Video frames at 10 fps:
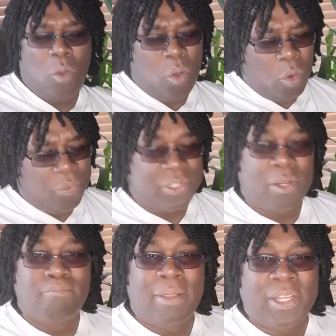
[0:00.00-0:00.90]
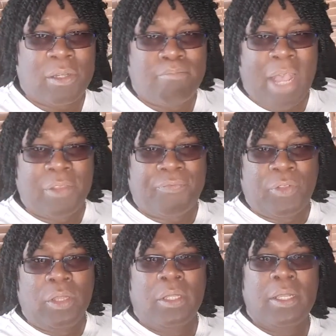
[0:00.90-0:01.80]
Oh, that's a
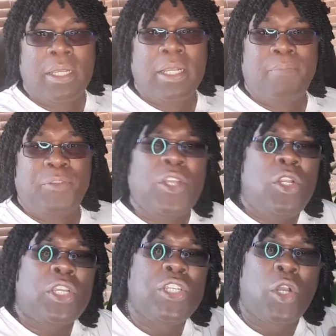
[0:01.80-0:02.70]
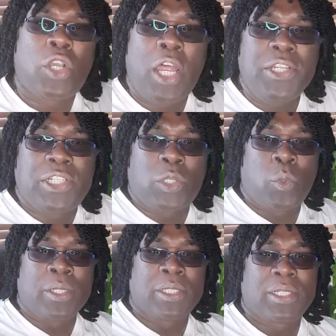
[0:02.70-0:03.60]
mouthful. You don't look at your
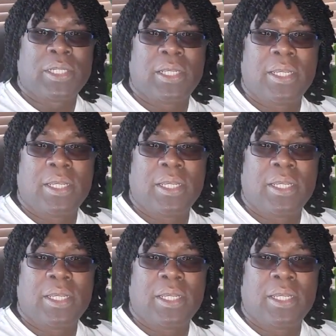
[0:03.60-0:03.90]
consequence.